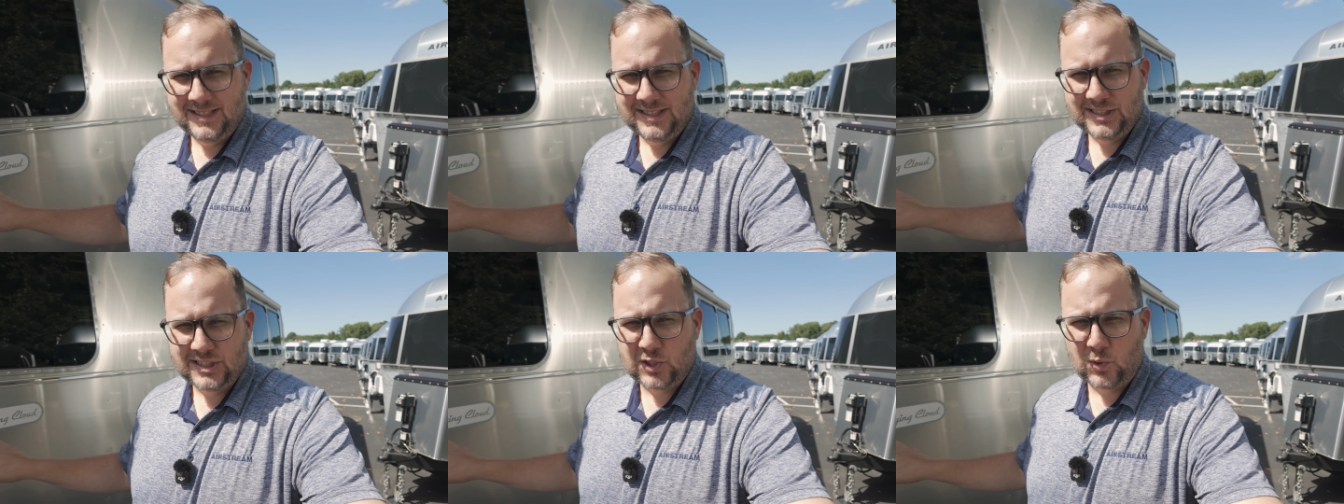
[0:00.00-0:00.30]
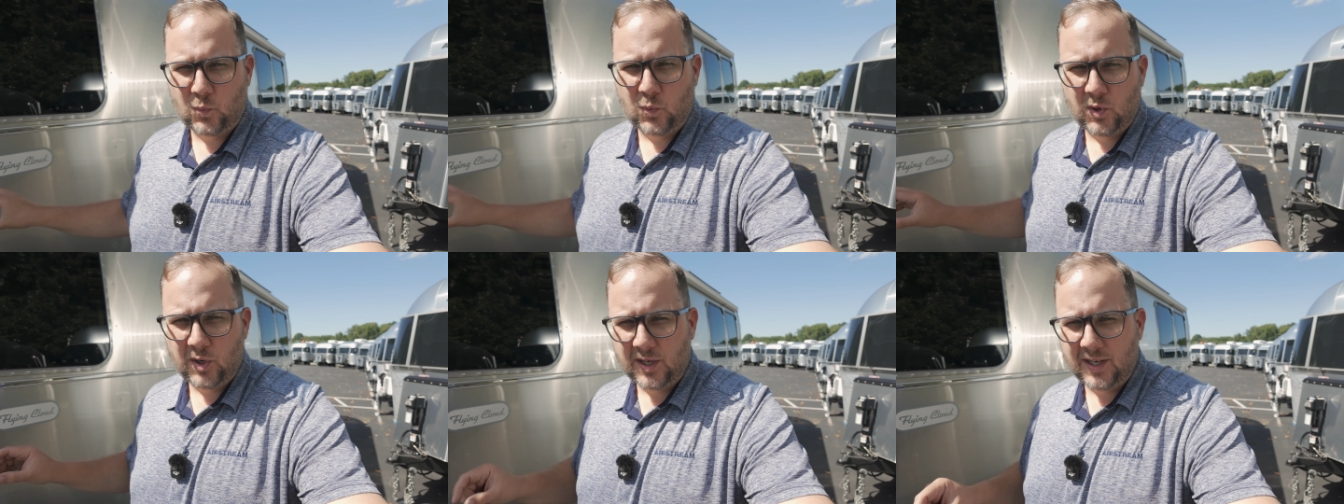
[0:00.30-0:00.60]

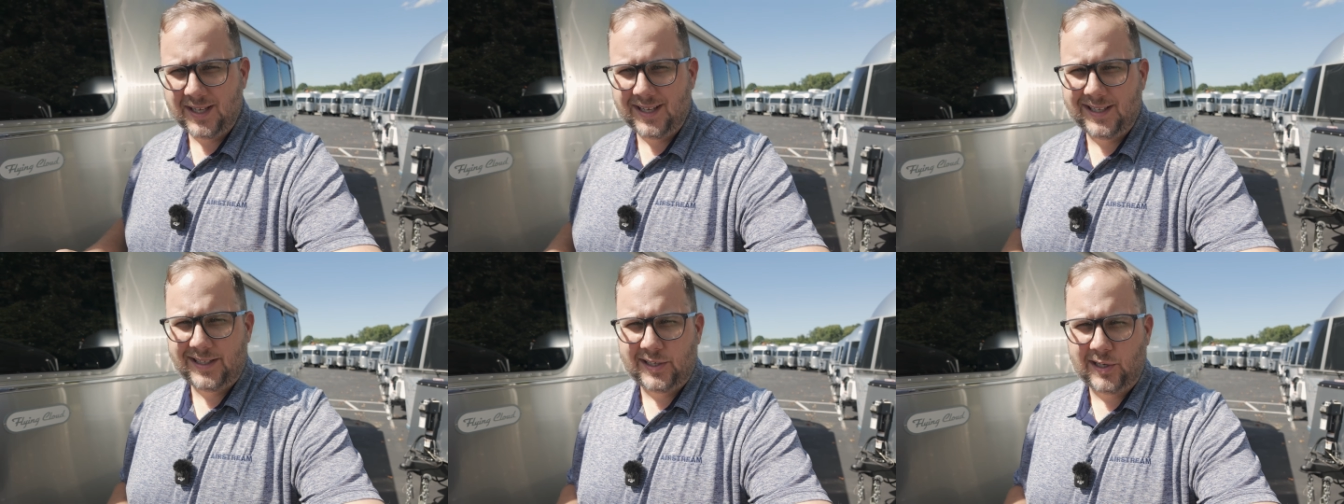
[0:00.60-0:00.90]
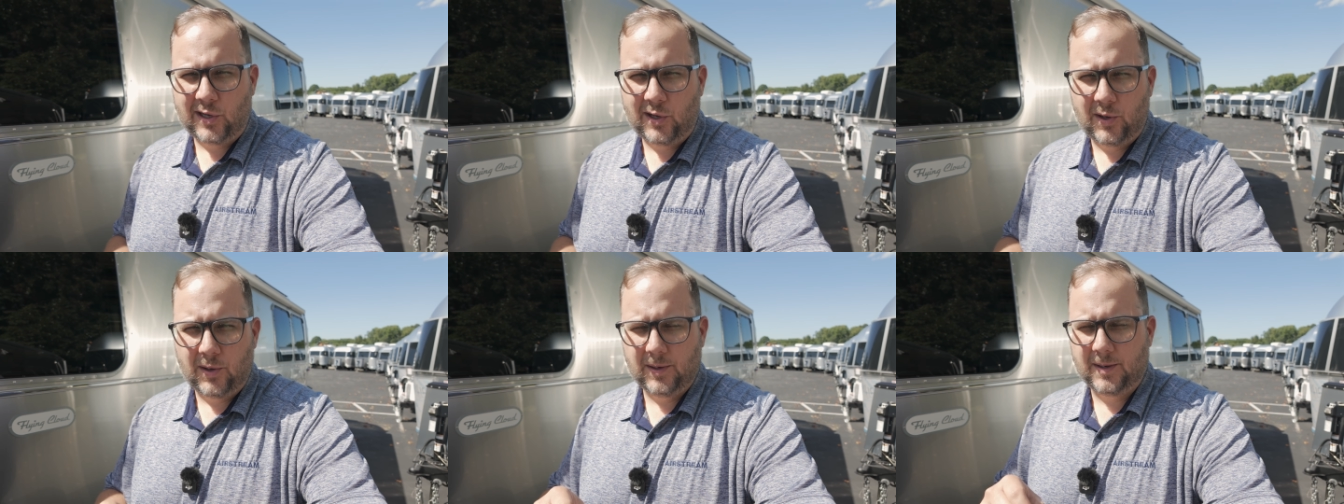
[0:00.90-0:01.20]
So we're going to
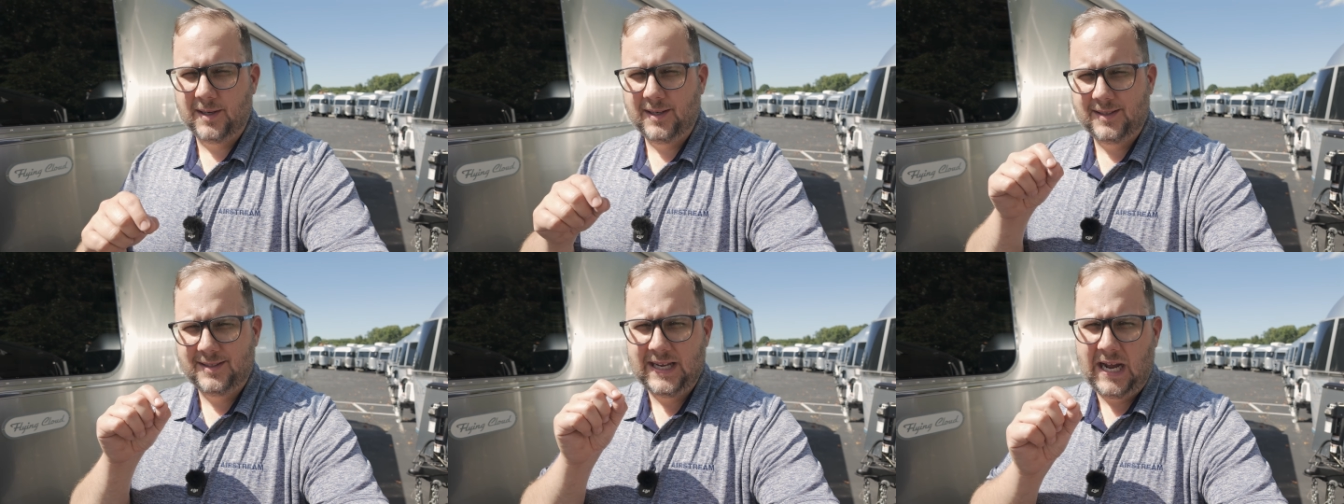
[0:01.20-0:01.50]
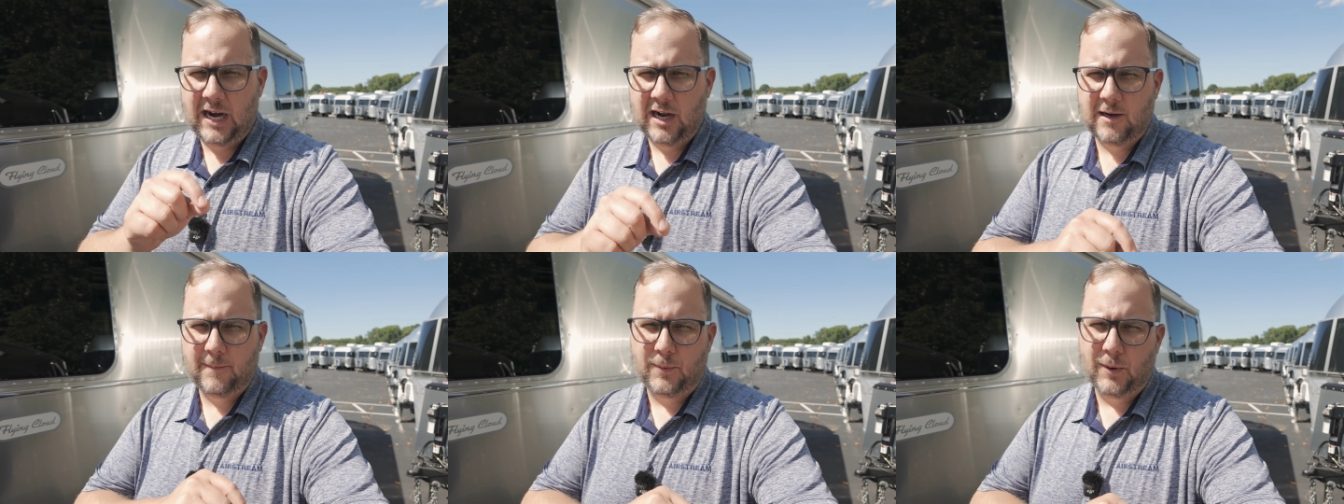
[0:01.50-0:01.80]
talk
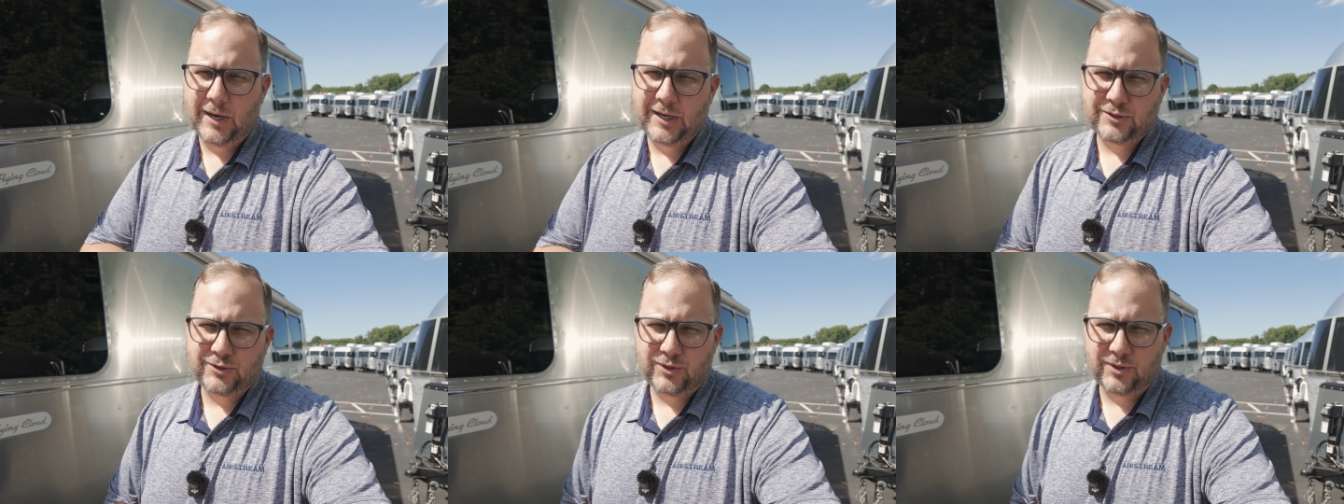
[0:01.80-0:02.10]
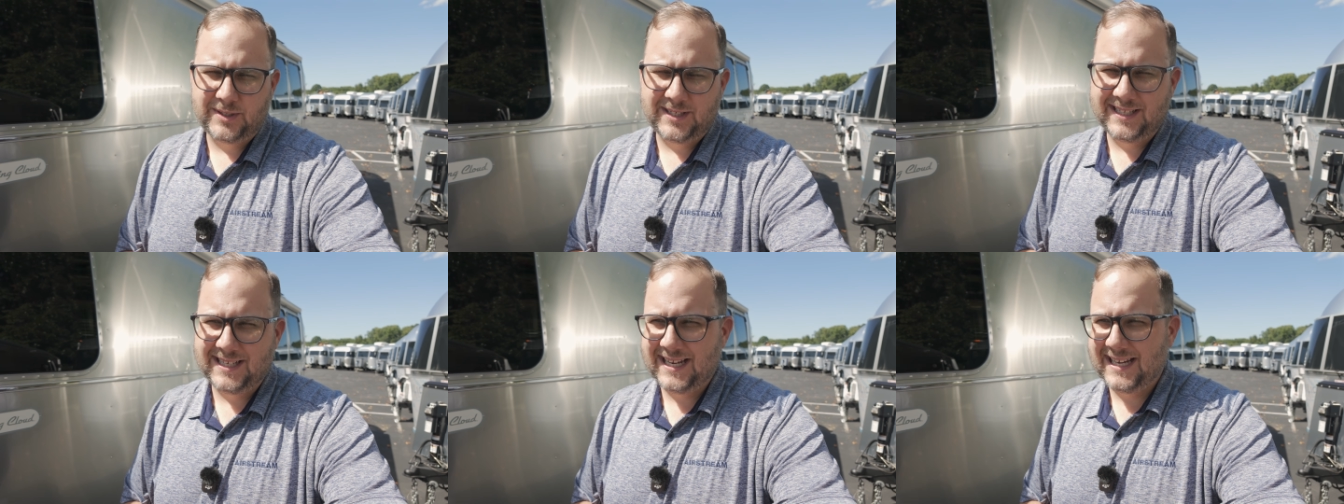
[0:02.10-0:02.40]
tire
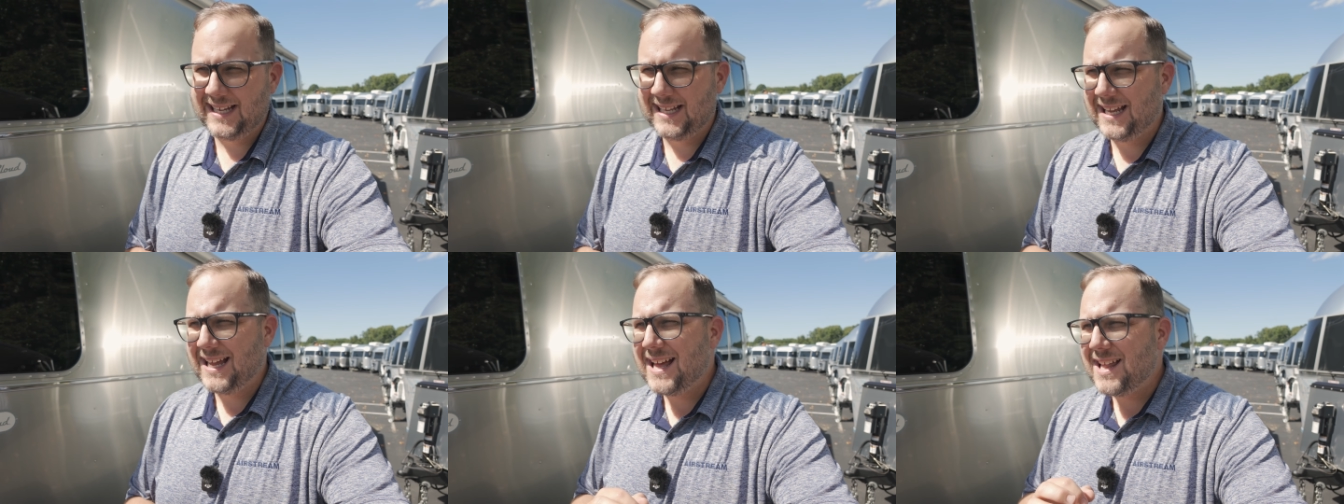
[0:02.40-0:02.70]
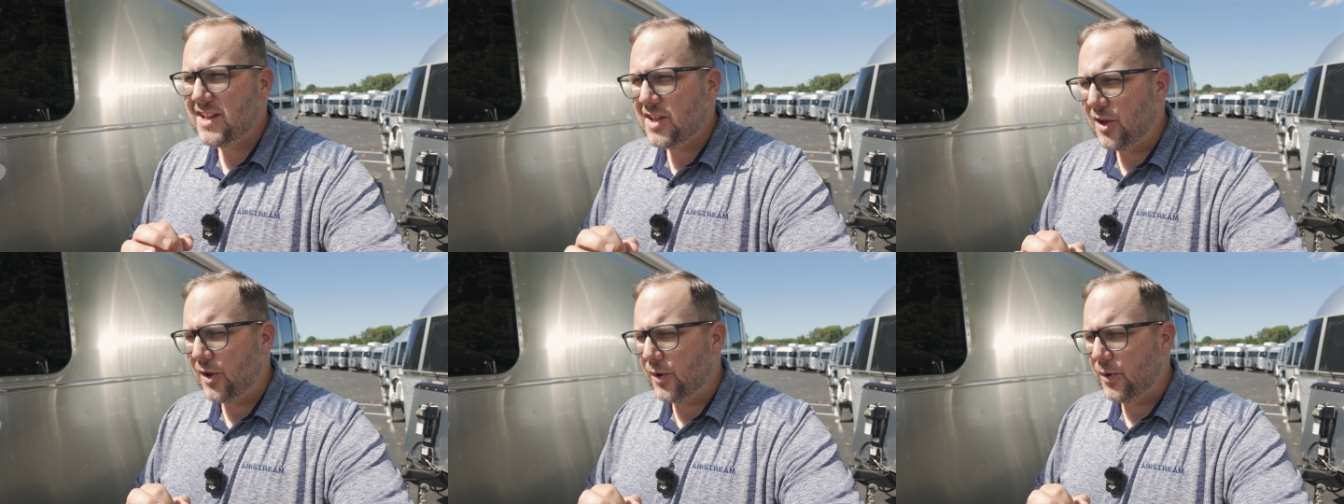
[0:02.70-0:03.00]
pressure today, and
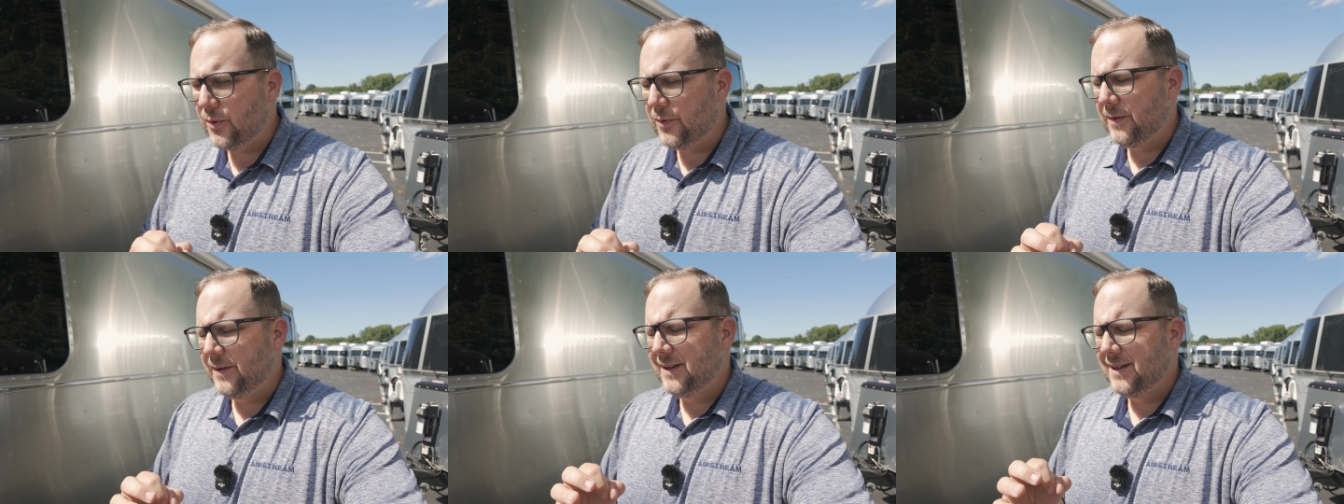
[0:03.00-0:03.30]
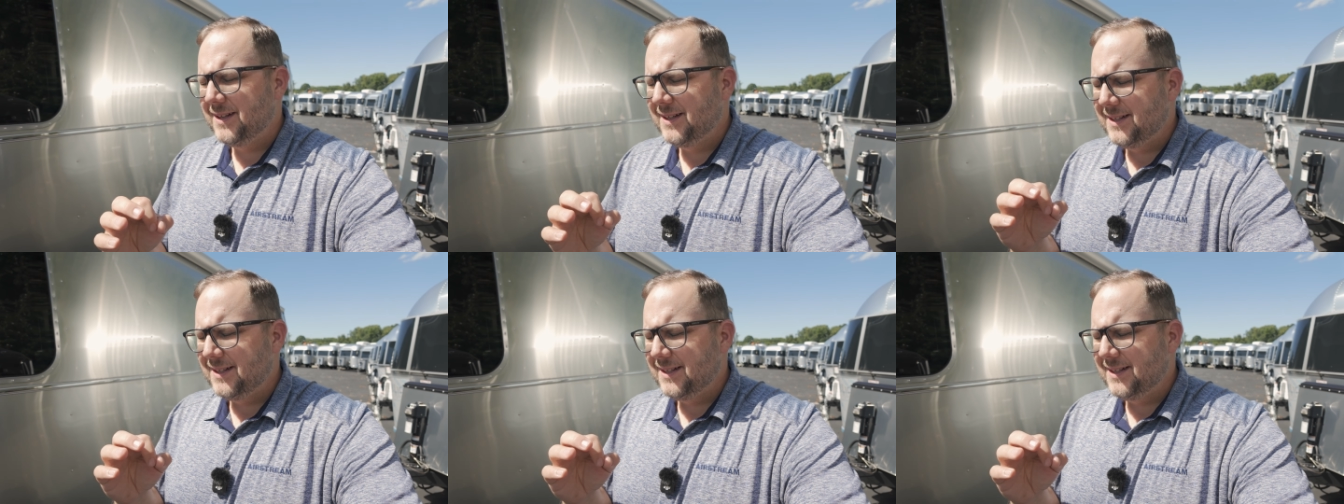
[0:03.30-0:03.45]
I know